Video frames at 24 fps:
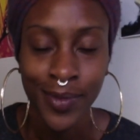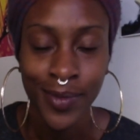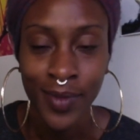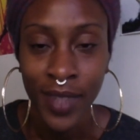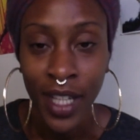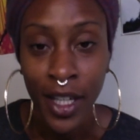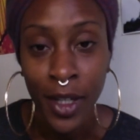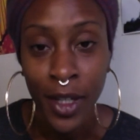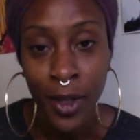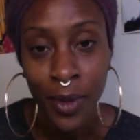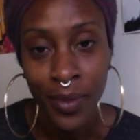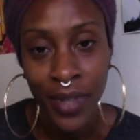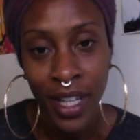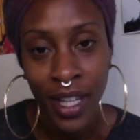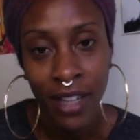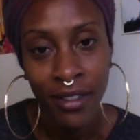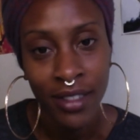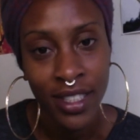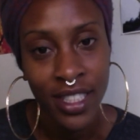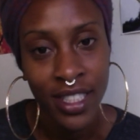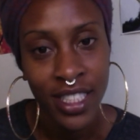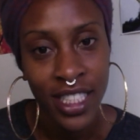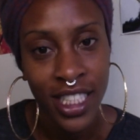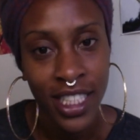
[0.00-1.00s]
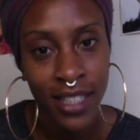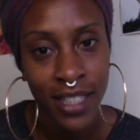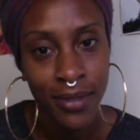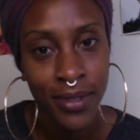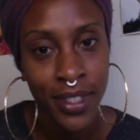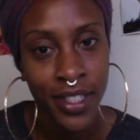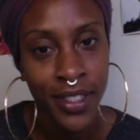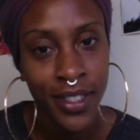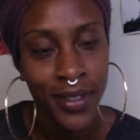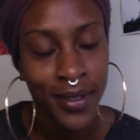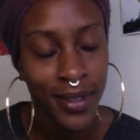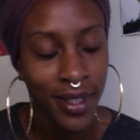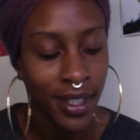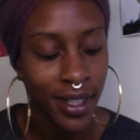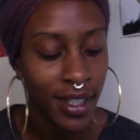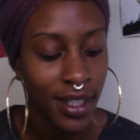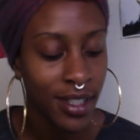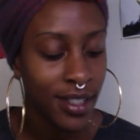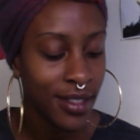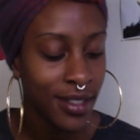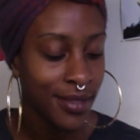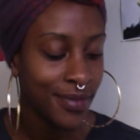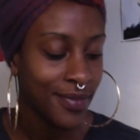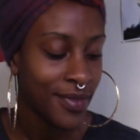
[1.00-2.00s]
I hope that resonated with you
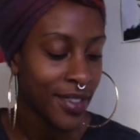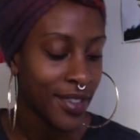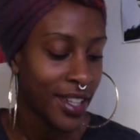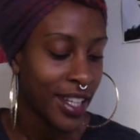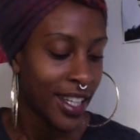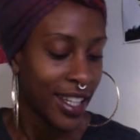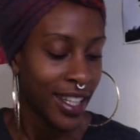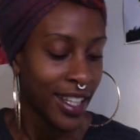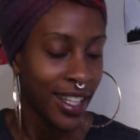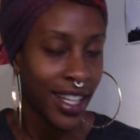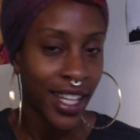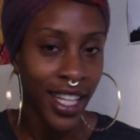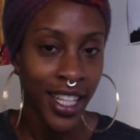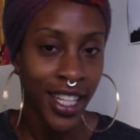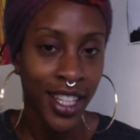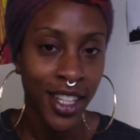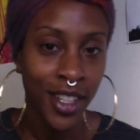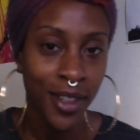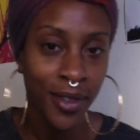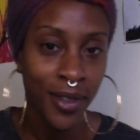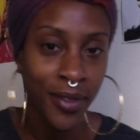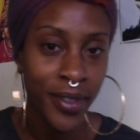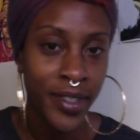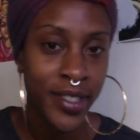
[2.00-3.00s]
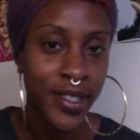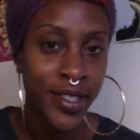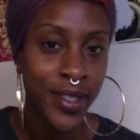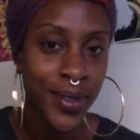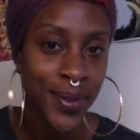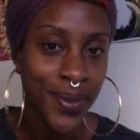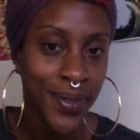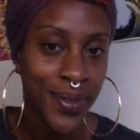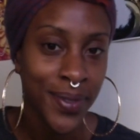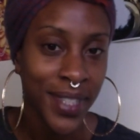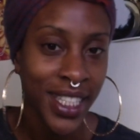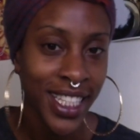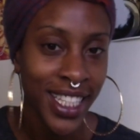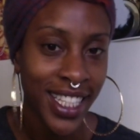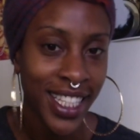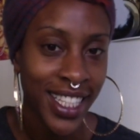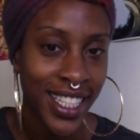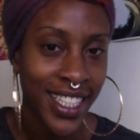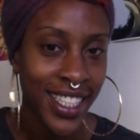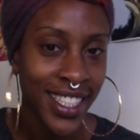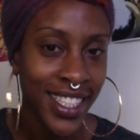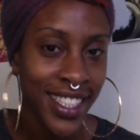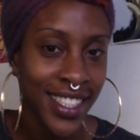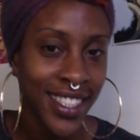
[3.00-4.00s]
all. Thank you for tuning
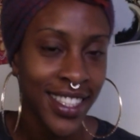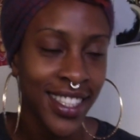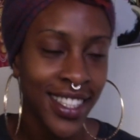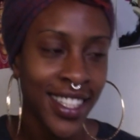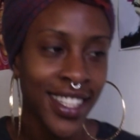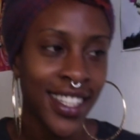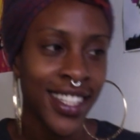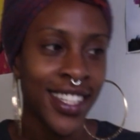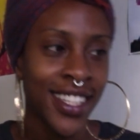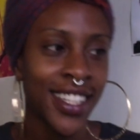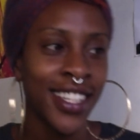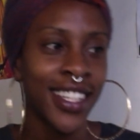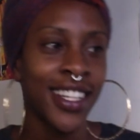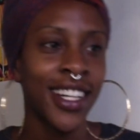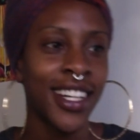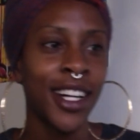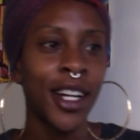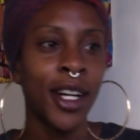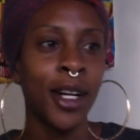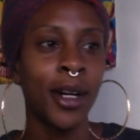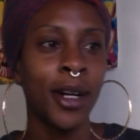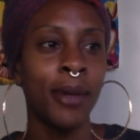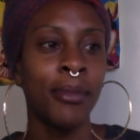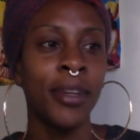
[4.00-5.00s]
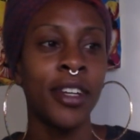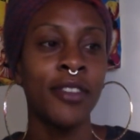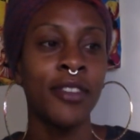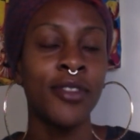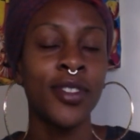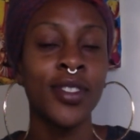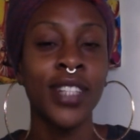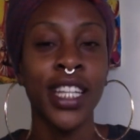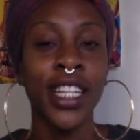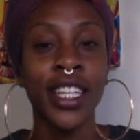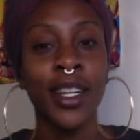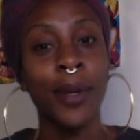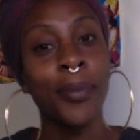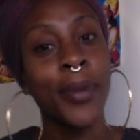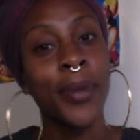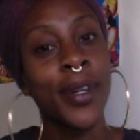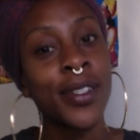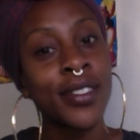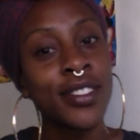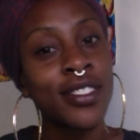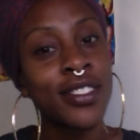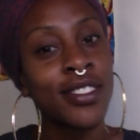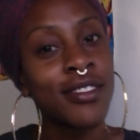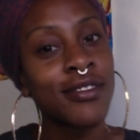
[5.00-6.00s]
in. If you'd like a
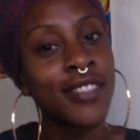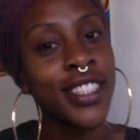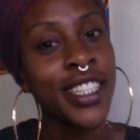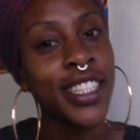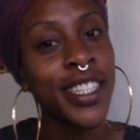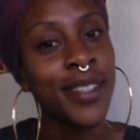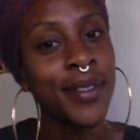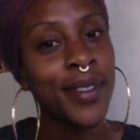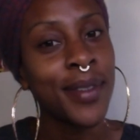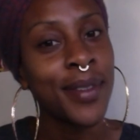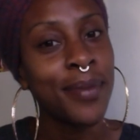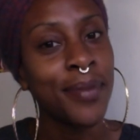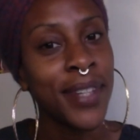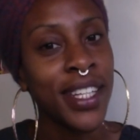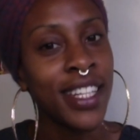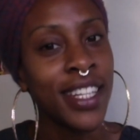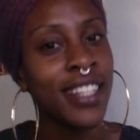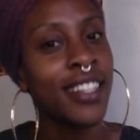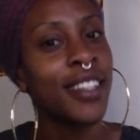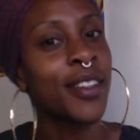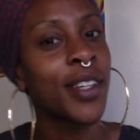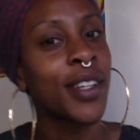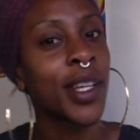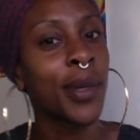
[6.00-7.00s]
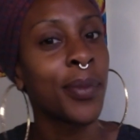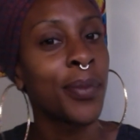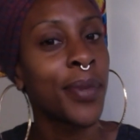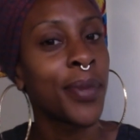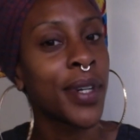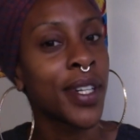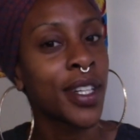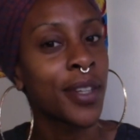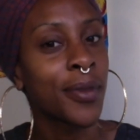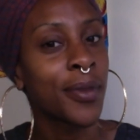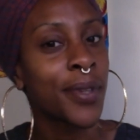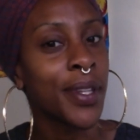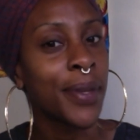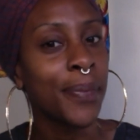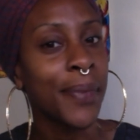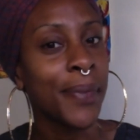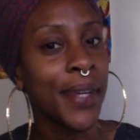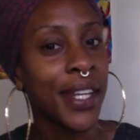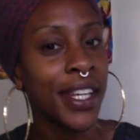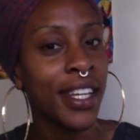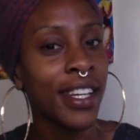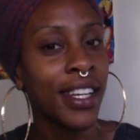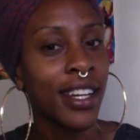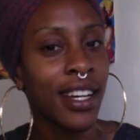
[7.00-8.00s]
personal reading with me, you can book with
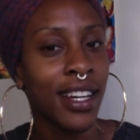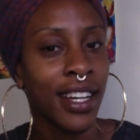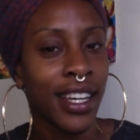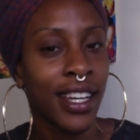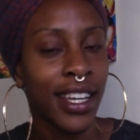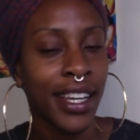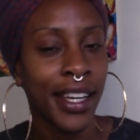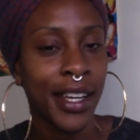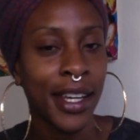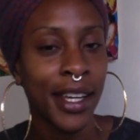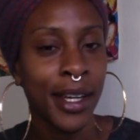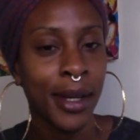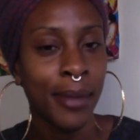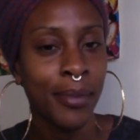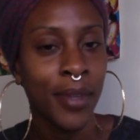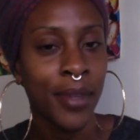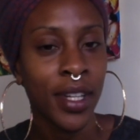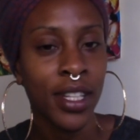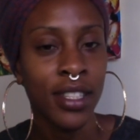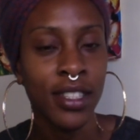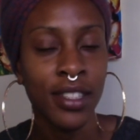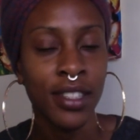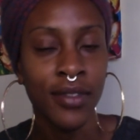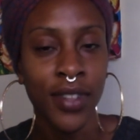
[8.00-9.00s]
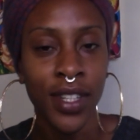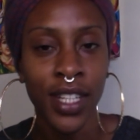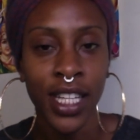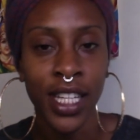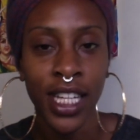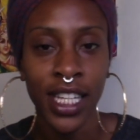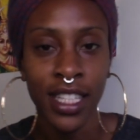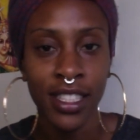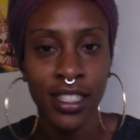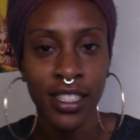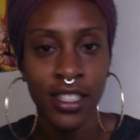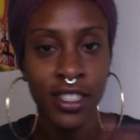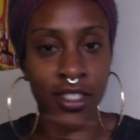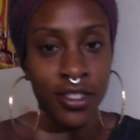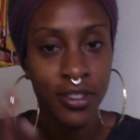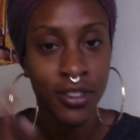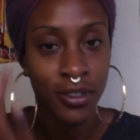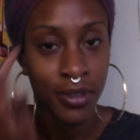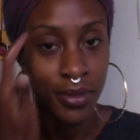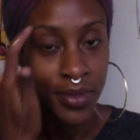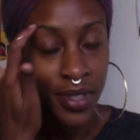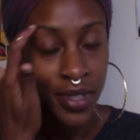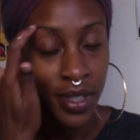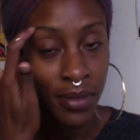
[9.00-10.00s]
me. I am going to leave all that in the
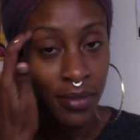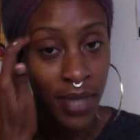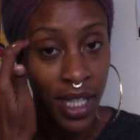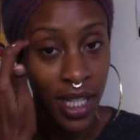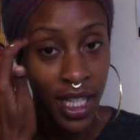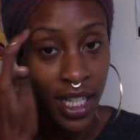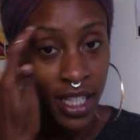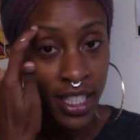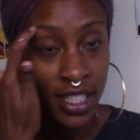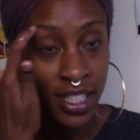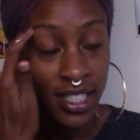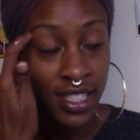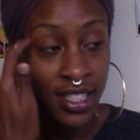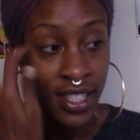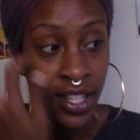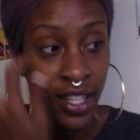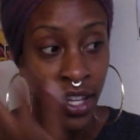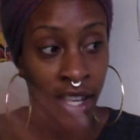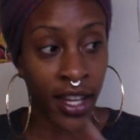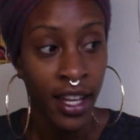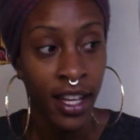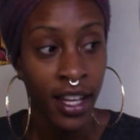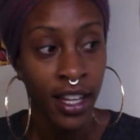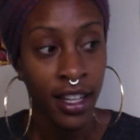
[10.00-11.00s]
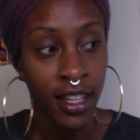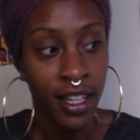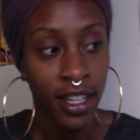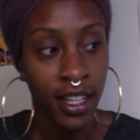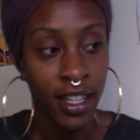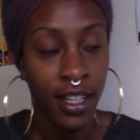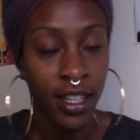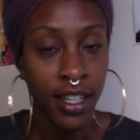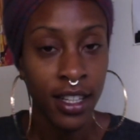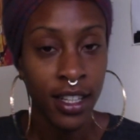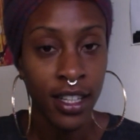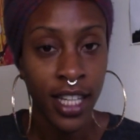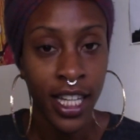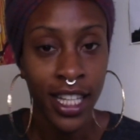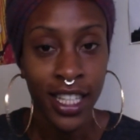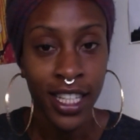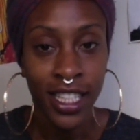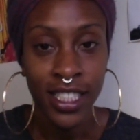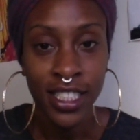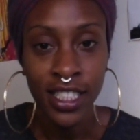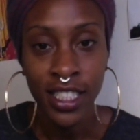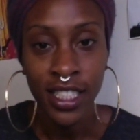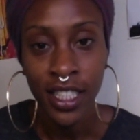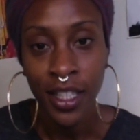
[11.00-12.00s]
description box. Like
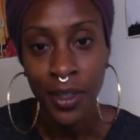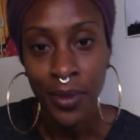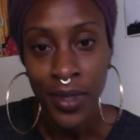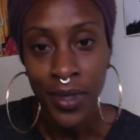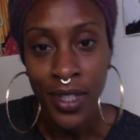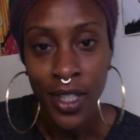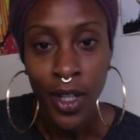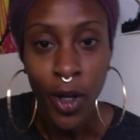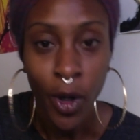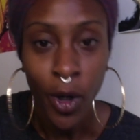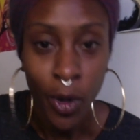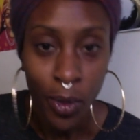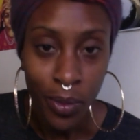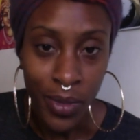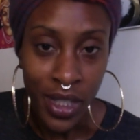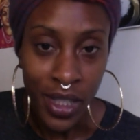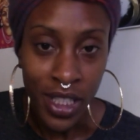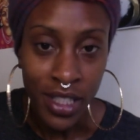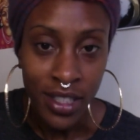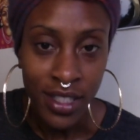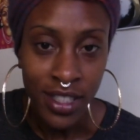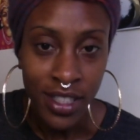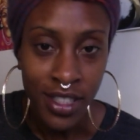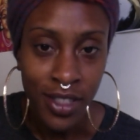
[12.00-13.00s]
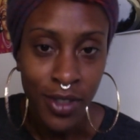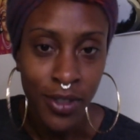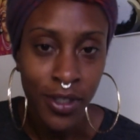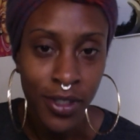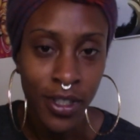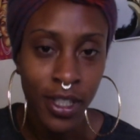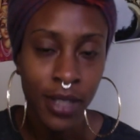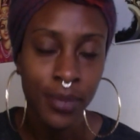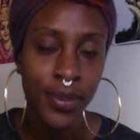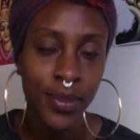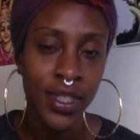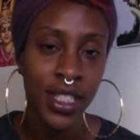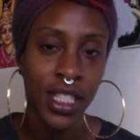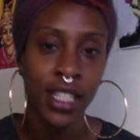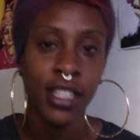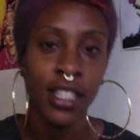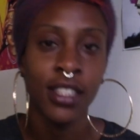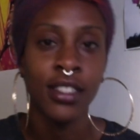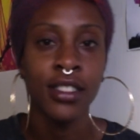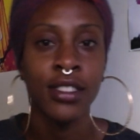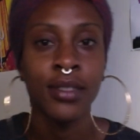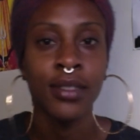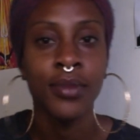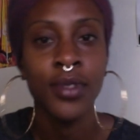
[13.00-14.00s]
and share with the homies. You know what I'm
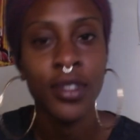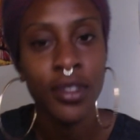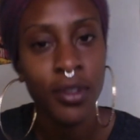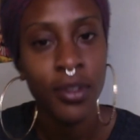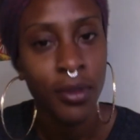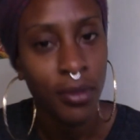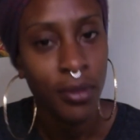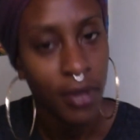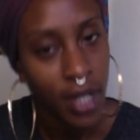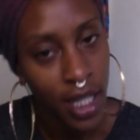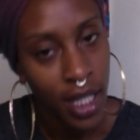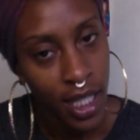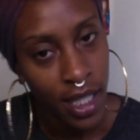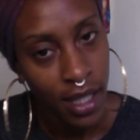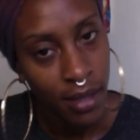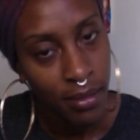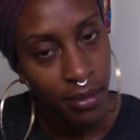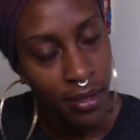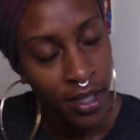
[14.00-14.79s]
saying? Subscribe.